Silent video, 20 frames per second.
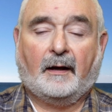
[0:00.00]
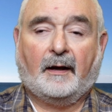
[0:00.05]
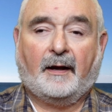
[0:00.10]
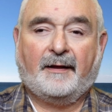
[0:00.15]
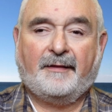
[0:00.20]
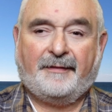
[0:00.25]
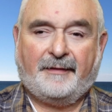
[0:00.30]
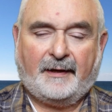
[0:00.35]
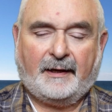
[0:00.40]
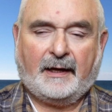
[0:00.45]
I
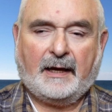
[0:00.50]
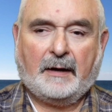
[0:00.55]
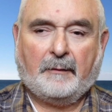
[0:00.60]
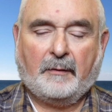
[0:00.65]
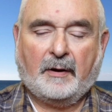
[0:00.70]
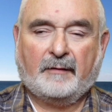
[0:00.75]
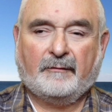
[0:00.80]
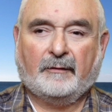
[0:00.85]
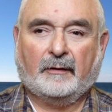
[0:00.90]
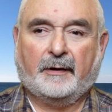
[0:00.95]
think,
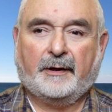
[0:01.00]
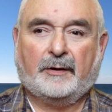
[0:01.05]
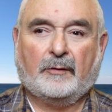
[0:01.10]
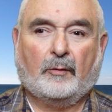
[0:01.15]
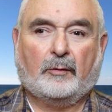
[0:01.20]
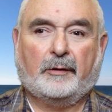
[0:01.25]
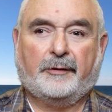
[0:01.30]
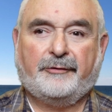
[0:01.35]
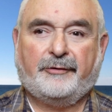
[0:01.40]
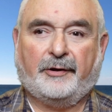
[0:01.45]
however, in
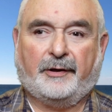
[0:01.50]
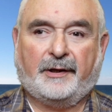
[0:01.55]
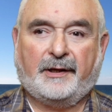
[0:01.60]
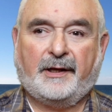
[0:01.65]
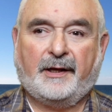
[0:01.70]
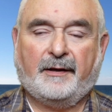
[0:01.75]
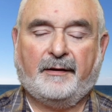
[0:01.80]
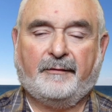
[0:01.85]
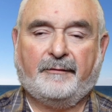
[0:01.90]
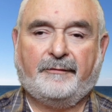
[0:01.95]
order to
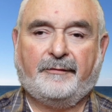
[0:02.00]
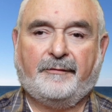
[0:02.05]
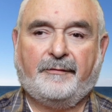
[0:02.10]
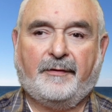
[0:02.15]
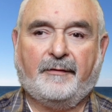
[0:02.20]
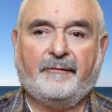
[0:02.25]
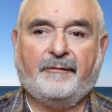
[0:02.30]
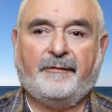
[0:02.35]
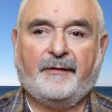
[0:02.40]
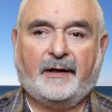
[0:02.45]
give
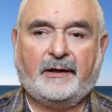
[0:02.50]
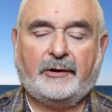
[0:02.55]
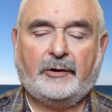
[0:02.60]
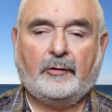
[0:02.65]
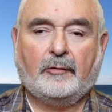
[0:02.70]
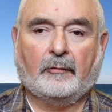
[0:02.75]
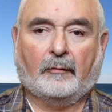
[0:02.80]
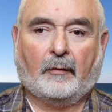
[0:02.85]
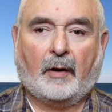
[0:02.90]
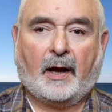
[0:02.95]
the
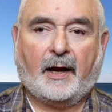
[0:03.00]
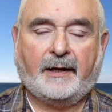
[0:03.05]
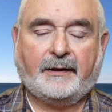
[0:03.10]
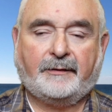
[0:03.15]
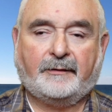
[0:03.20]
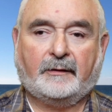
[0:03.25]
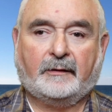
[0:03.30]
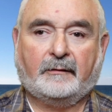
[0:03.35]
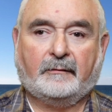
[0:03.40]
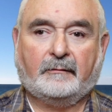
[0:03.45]
venue
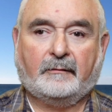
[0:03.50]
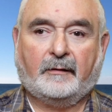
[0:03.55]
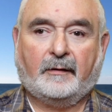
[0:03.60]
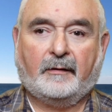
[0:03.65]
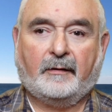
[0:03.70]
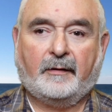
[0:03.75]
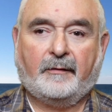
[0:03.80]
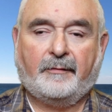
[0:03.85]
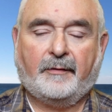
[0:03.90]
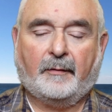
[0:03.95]
right
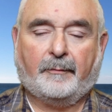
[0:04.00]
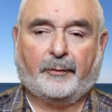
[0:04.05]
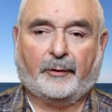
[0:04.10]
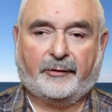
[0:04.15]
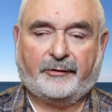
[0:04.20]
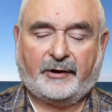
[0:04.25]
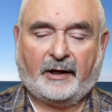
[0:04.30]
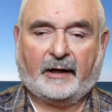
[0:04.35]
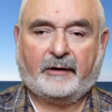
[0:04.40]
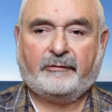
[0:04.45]
the
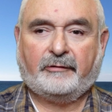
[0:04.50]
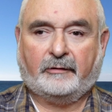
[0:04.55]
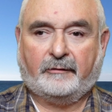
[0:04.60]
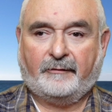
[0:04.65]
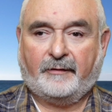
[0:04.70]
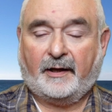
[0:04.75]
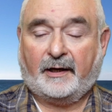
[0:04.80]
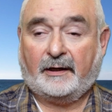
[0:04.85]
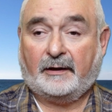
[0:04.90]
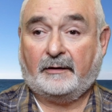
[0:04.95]

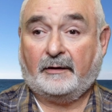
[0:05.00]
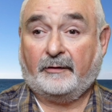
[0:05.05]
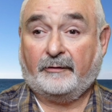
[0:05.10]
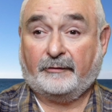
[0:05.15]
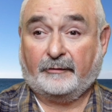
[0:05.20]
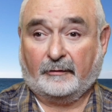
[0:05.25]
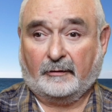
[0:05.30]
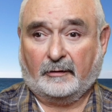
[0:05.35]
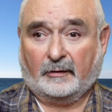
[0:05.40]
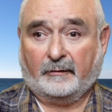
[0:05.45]
protection that it
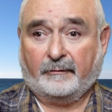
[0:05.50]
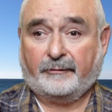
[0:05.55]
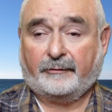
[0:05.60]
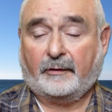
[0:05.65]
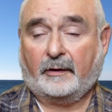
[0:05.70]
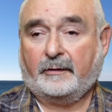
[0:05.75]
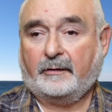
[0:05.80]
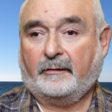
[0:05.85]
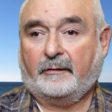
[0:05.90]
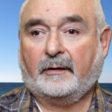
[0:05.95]
deserves
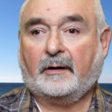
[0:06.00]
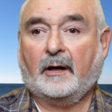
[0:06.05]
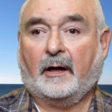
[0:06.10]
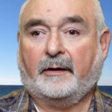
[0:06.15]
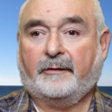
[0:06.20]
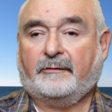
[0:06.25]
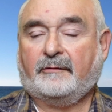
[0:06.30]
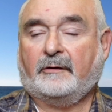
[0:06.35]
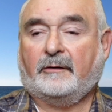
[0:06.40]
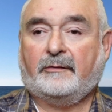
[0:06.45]
under the
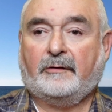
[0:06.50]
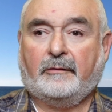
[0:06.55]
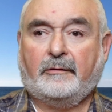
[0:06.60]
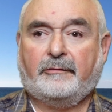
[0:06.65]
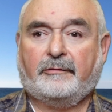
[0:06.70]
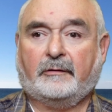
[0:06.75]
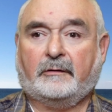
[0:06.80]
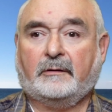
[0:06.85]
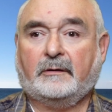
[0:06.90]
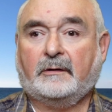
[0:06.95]

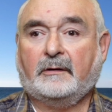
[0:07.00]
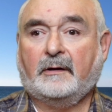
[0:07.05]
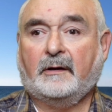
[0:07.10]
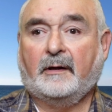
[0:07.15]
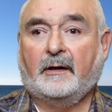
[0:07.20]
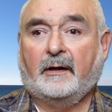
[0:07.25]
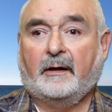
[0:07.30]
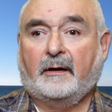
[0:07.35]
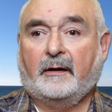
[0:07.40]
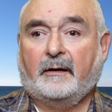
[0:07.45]
Constitution,
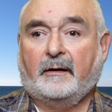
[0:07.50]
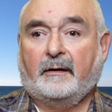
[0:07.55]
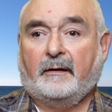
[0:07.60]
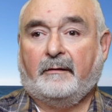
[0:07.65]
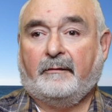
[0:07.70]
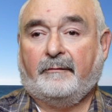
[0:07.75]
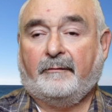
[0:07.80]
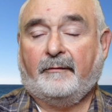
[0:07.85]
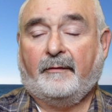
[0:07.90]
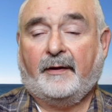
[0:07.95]

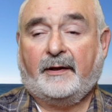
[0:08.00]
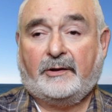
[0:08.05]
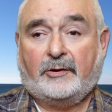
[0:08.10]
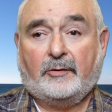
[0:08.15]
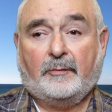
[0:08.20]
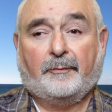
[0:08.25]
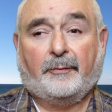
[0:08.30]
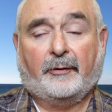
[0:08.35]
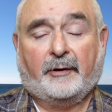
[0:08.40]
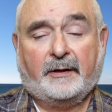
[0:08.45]
that
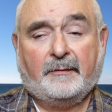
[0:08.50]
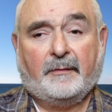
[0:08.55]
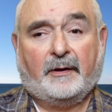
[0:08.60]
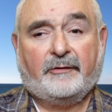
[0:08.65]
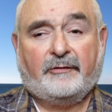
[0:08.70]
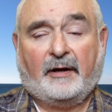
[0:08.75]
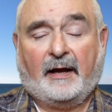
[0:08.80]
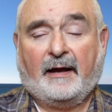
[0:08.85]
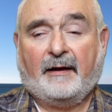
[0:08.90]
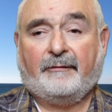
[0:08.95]
you pretty
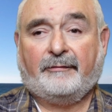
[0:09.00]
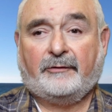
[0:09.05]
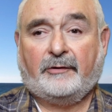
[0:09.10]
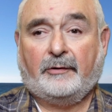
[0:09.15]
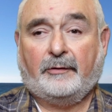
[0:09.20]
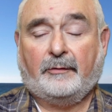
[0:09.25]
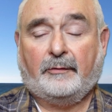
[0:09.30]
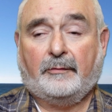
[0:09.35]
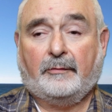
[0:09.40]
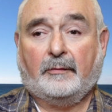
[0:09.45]
much have
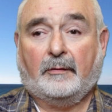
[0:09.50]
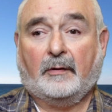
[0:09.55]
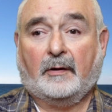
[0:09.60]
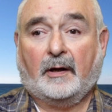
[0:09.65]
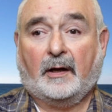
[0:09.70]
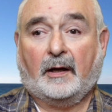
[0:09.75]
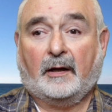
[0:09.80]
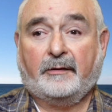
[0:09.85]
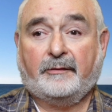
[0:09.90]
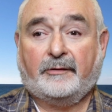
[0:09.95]
to
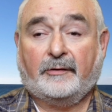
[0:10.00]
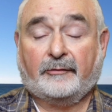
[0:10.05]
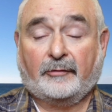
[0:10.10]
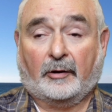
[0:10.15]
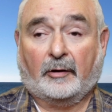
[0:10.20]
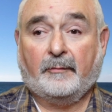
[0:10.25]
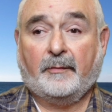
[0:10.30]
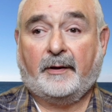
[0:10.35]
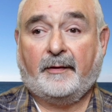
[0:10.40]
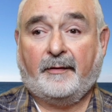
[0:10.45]

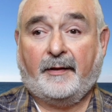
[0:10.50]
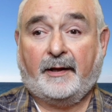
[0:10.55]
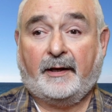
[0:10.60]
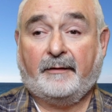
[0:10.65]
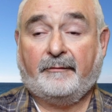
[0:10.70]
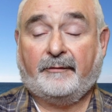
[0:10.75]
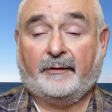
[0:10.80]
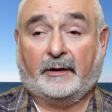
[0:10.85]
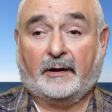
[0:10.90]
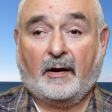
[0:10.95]
determine that
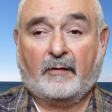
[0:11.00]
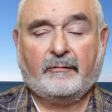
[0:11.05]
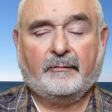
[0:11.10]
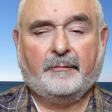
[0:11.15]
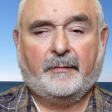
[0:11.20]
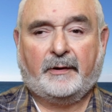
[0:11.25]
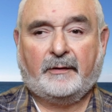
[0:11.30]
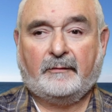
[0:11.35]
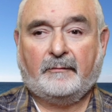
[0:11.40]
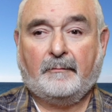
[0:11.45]
if the
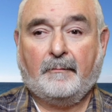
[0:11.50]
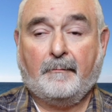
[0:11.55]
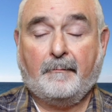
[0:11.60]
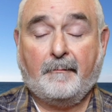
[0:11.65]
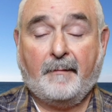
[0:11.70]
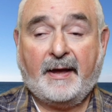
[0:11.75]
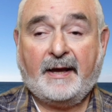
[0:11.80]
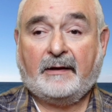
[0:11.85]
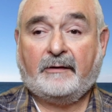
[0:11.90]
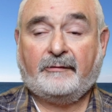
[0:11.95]
government
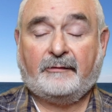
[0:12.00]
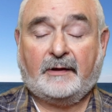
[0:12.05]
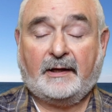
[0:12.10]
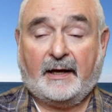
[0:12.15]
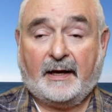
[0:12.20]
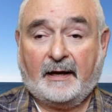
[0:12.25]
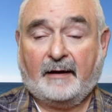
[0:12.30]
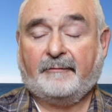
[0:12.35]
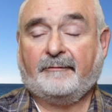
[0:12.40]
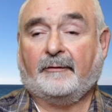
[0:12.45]
makes
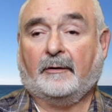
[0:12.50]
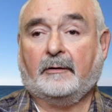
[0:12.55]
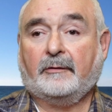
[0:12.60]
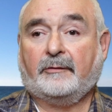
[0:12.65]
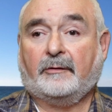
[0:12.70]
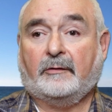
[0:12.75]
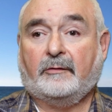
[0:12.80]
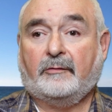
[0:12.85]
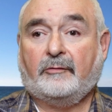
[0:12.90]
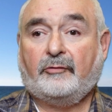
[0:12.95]
the
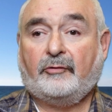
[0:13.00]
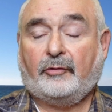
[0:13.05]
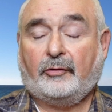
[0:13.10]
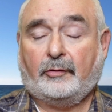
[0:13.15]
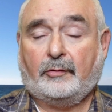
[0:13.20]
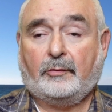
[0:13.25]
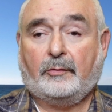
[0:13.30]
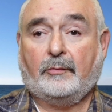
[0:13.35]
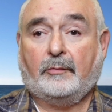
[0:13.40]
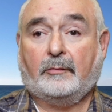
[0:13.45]
effort
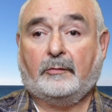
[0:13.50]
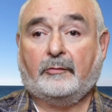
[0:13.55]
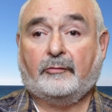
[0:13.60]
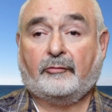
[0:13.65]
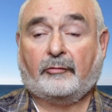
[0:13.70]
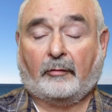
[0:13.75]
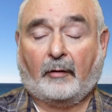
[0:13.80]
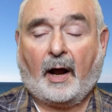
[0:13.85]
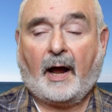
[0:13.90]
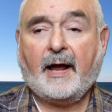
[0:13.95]
to
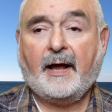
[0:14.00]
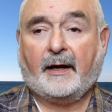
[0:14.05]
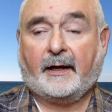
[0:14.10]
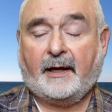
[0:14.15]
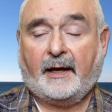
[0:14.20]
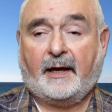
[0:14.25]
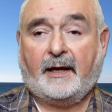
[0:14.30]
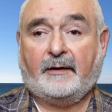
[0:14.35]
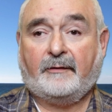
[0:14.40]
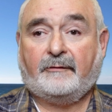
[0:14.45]
try a
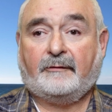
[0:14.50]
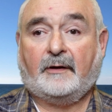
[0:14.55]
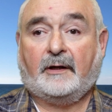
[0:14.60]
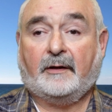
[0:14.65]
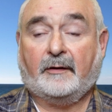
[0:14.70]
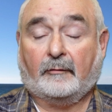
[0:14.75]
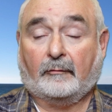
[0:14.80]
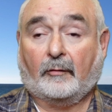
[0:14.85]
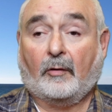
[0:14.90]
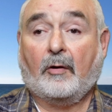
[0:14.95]
case
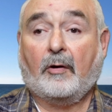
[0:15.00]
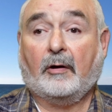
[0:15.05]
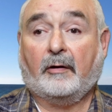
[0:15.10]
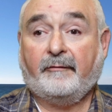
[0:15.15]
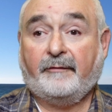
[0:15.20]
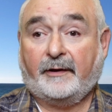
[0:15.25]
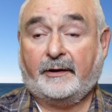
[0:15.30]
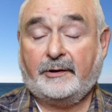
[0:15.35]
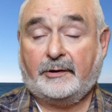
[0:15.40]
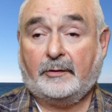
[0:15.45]
in the wrong
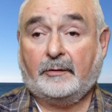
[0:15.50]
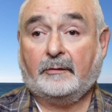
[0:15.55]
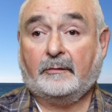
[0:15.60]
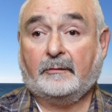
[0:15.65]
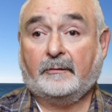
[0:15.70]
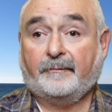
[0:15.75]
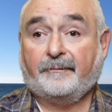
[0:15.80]
venue,